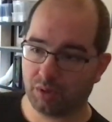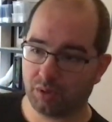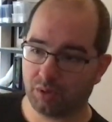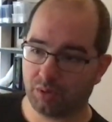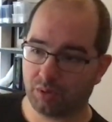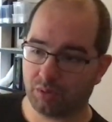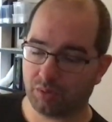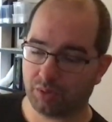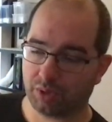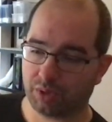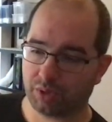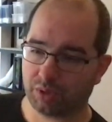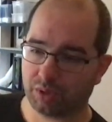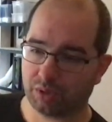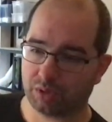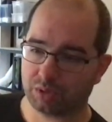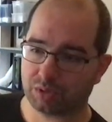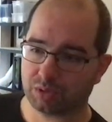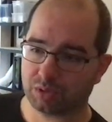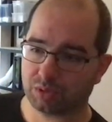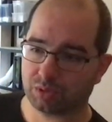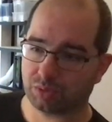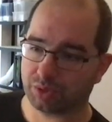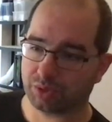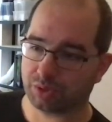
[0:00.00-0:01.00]
We can also
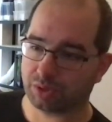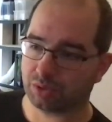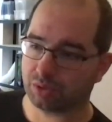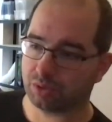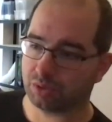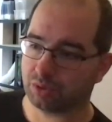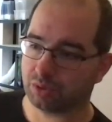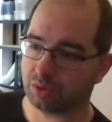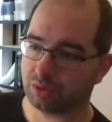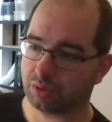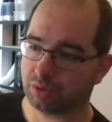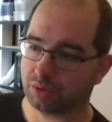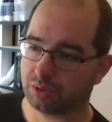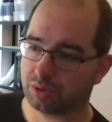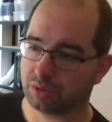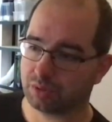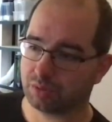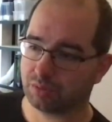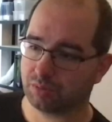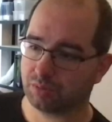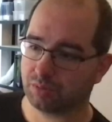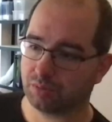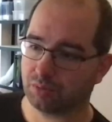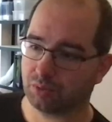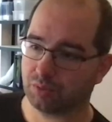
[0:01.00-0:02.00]
return this,
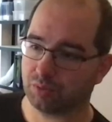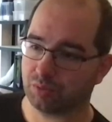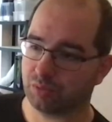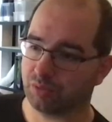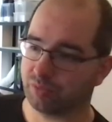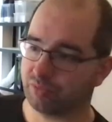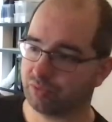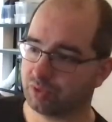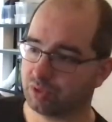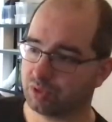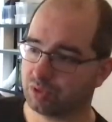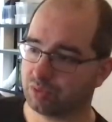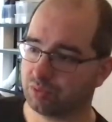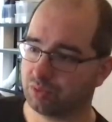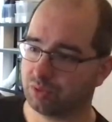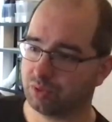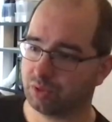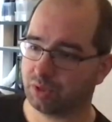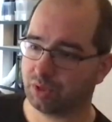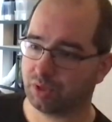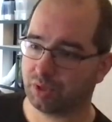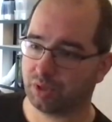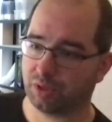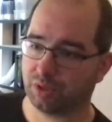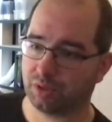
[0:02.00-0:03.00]
remove this one
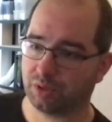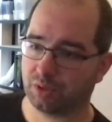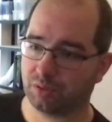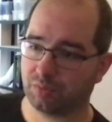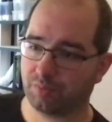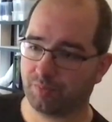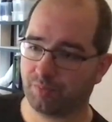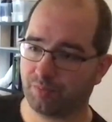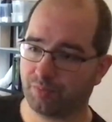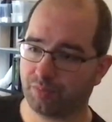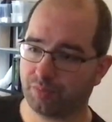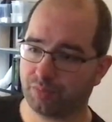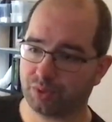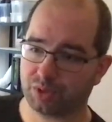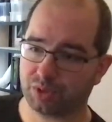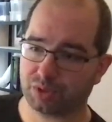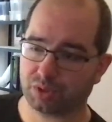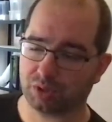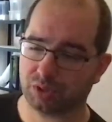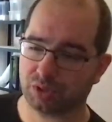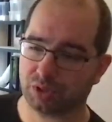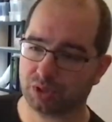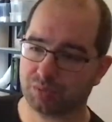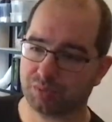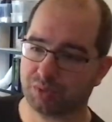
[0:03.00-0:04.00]
here. This can
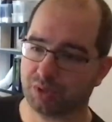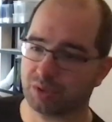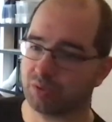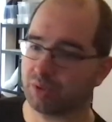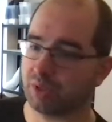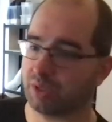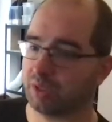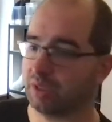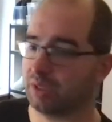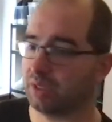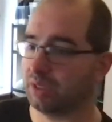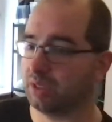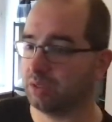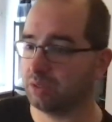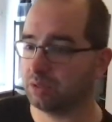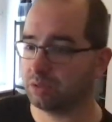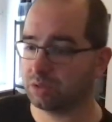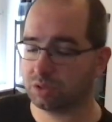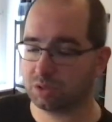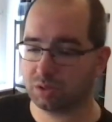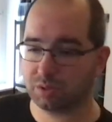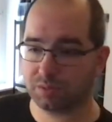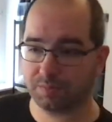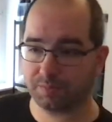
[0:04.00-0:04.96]
just be a regular else.